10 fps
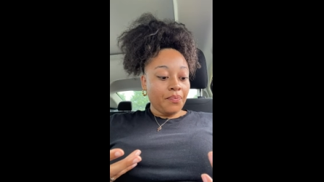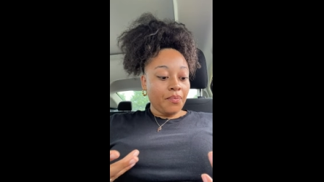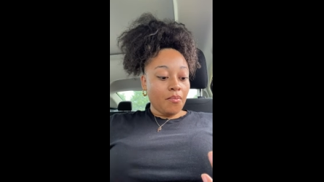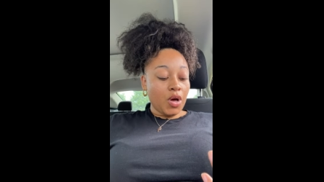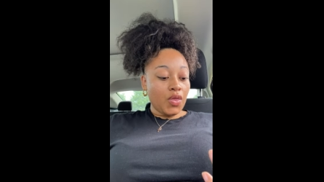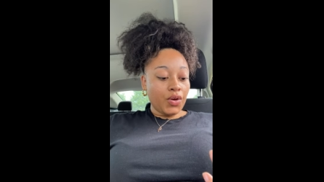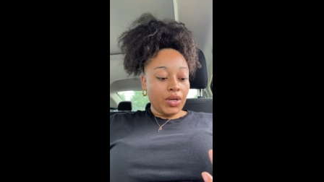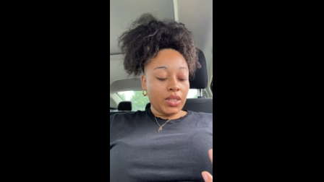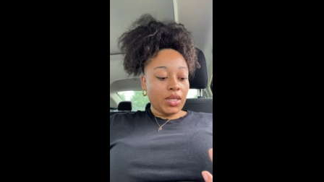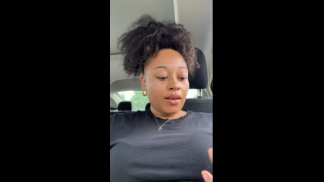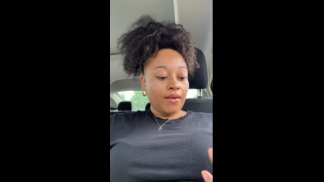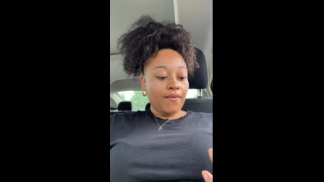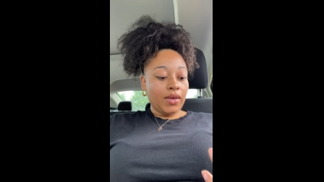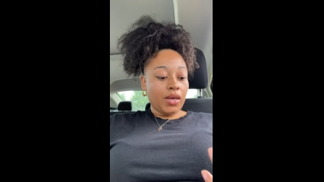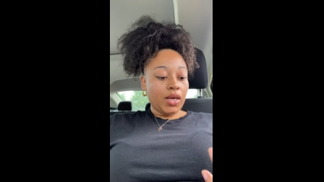mother is
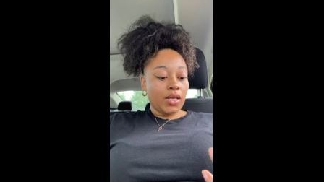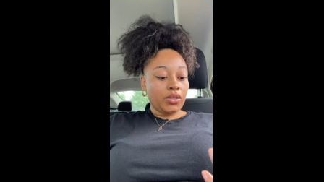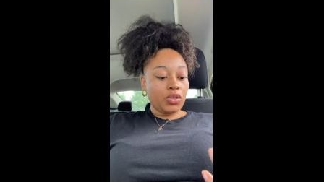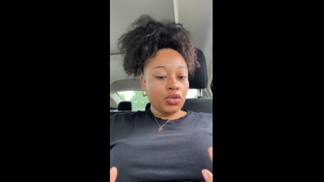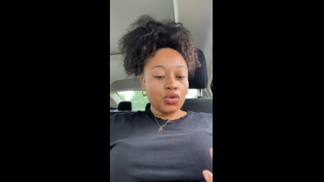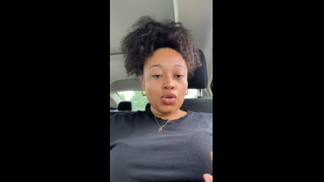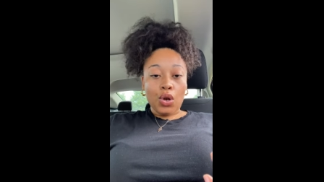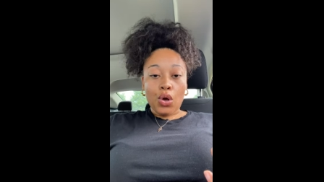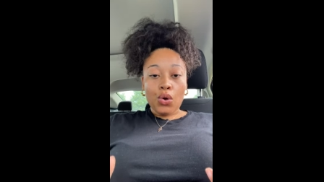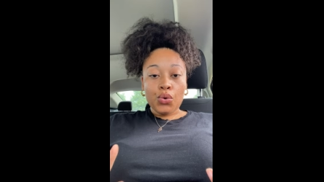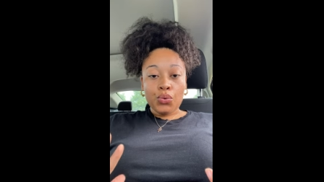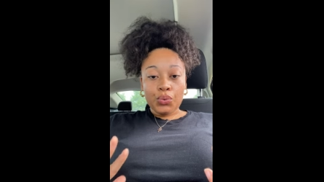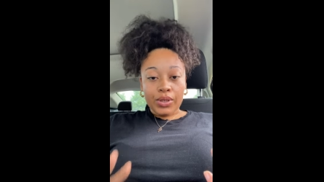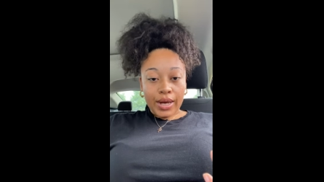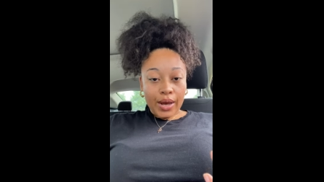significant, slow
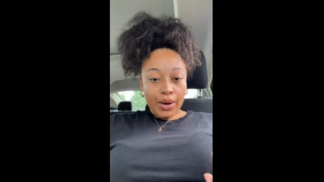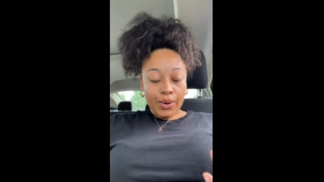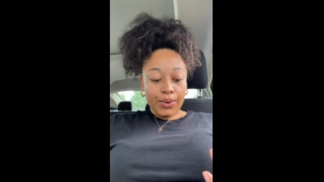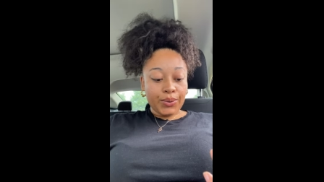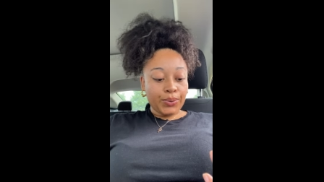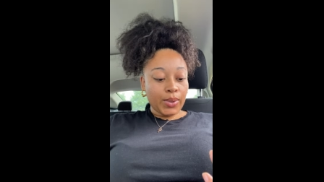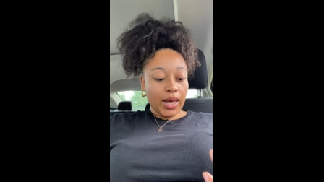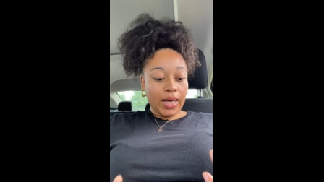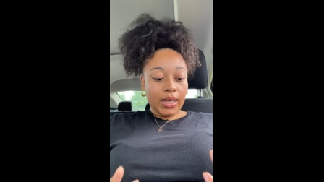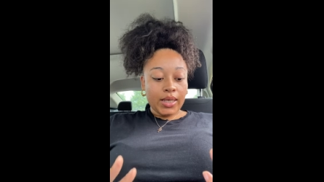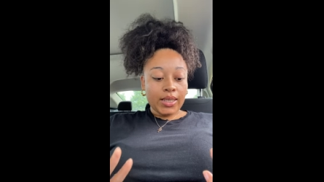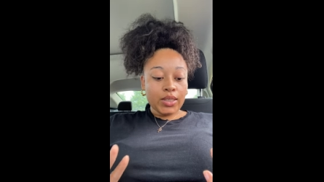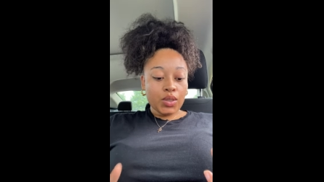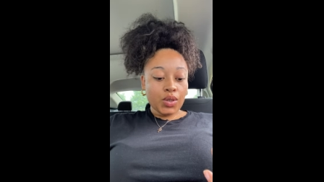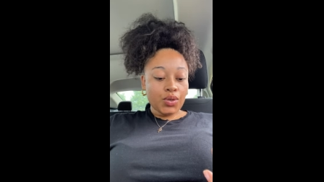down, like
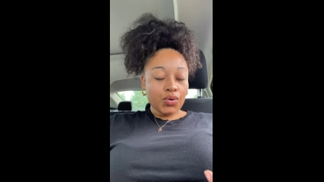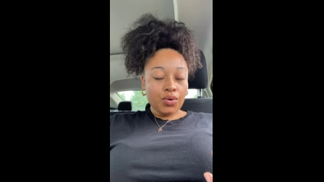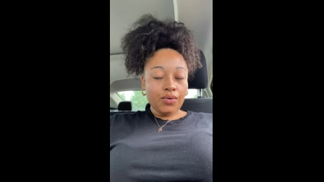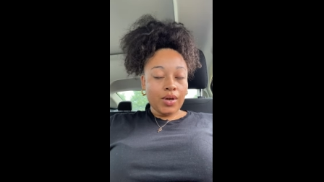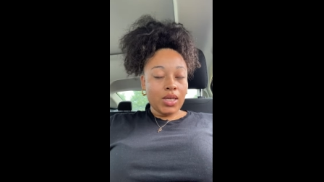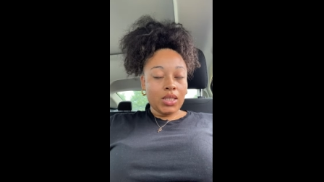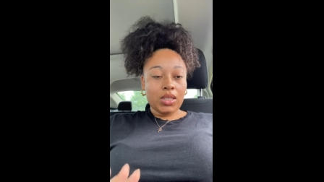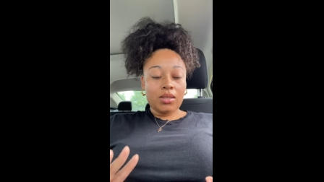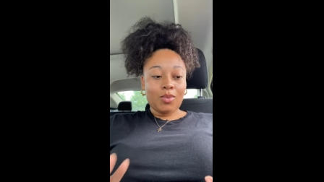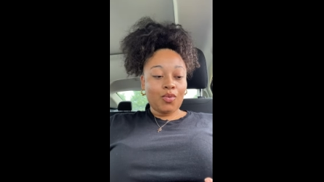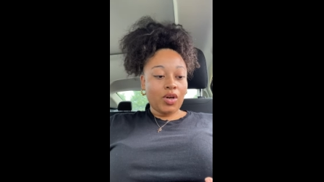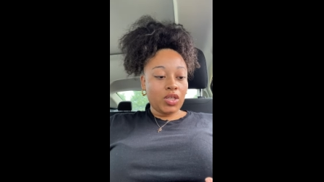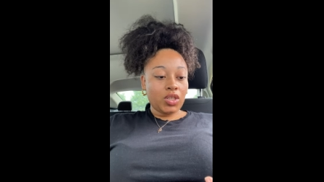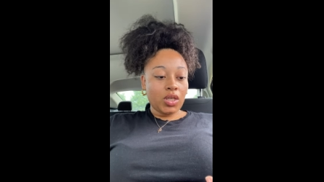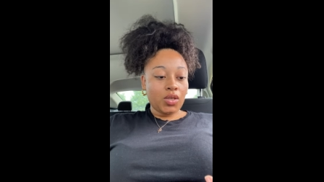it's it's no reason to be
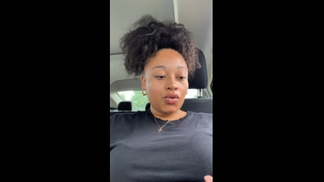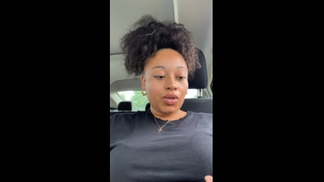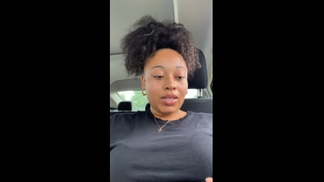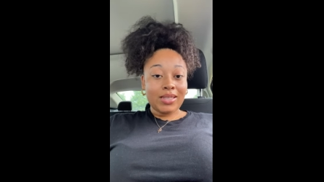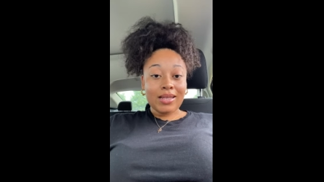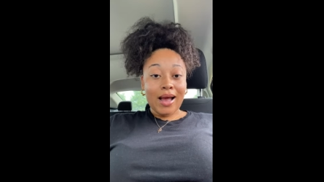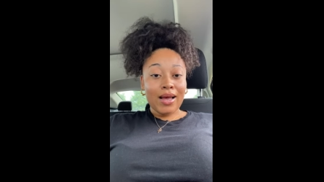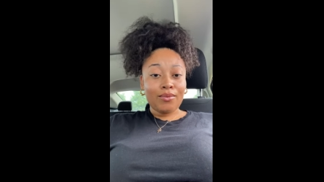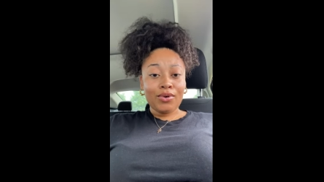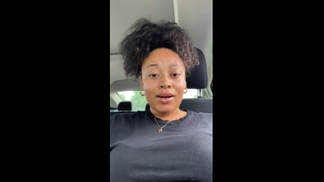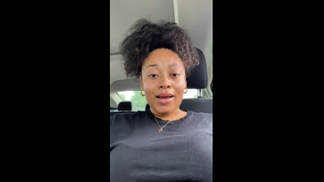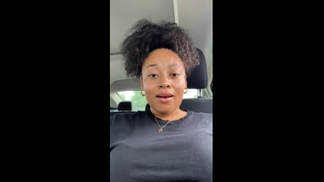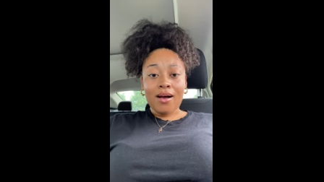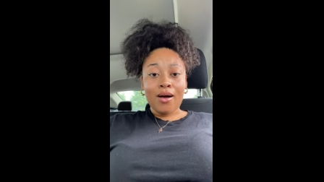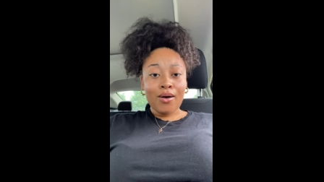rushing during this time or
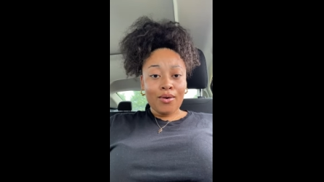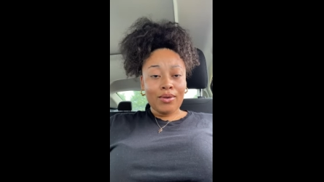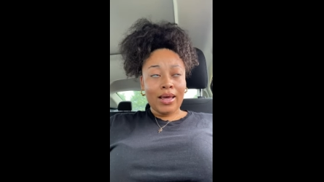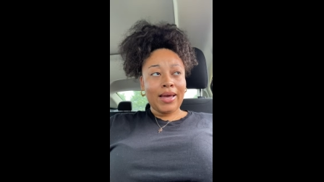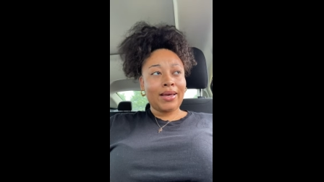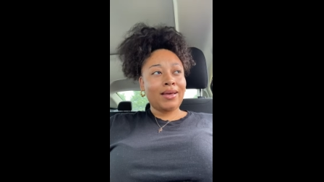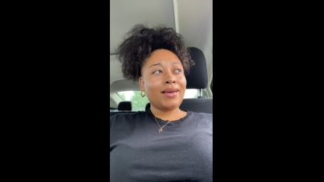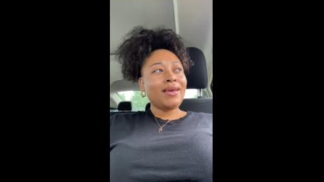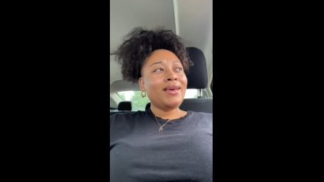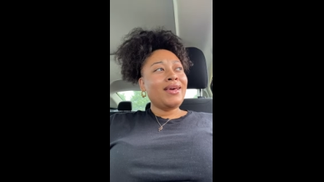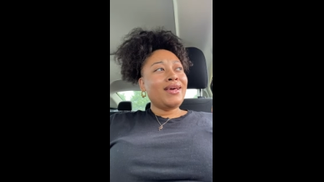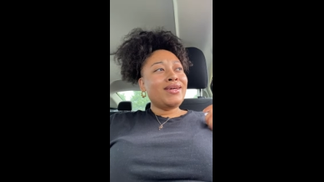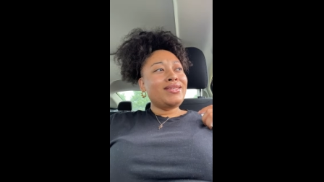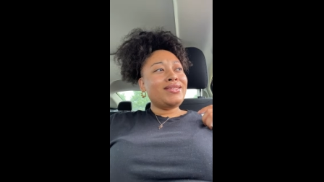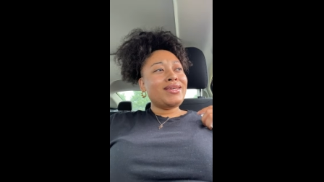at all. Like
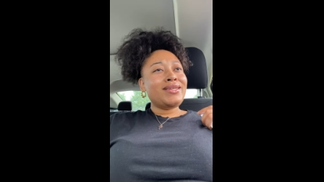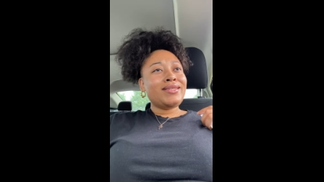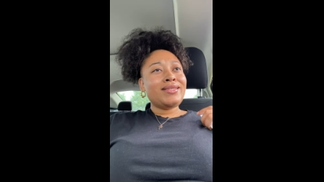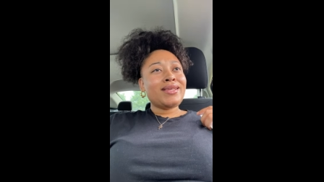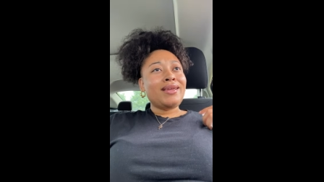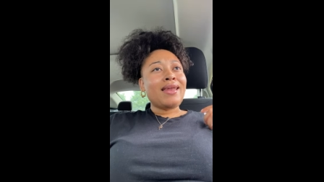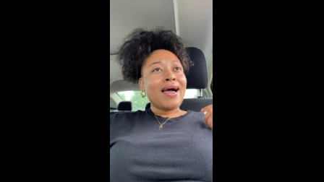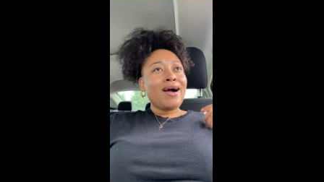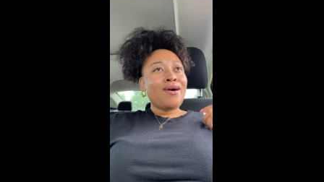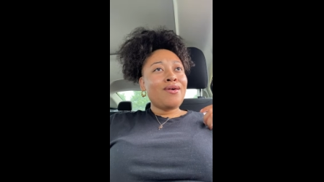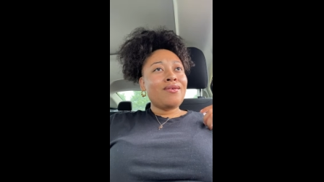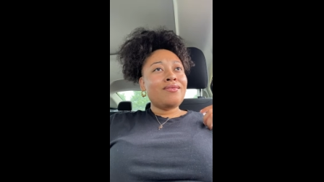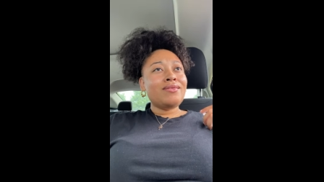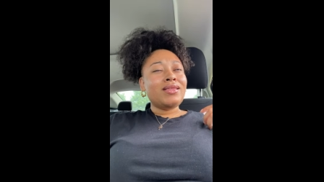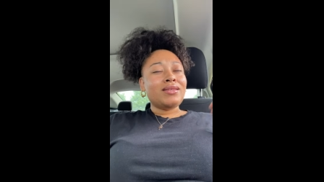just
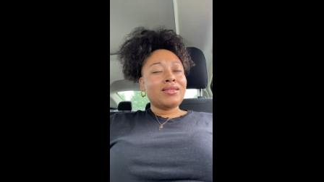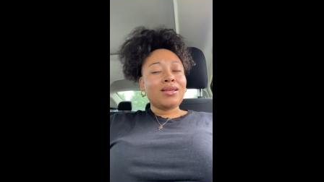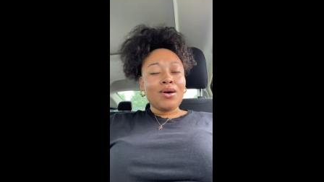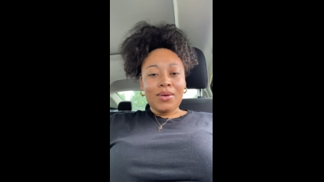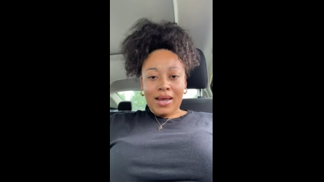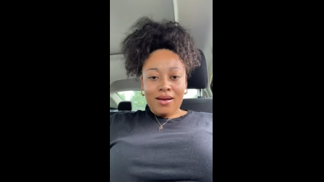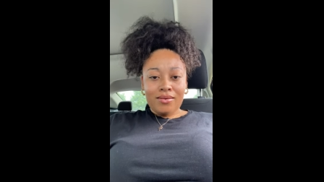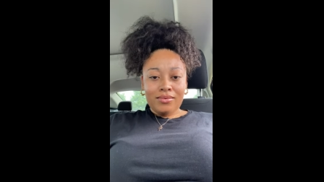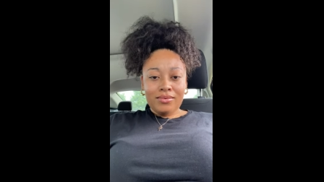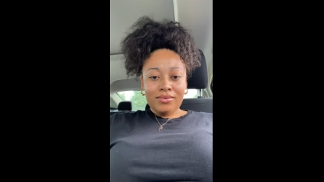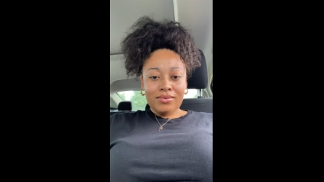allow the slowdown.